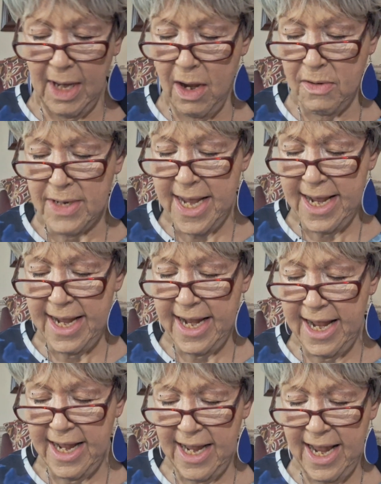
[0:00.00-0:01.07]
Okay,
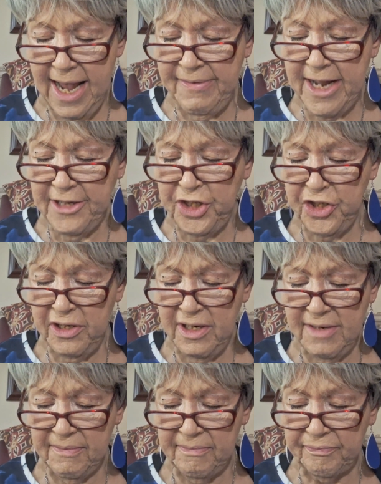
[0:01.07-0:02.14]
and that shirt,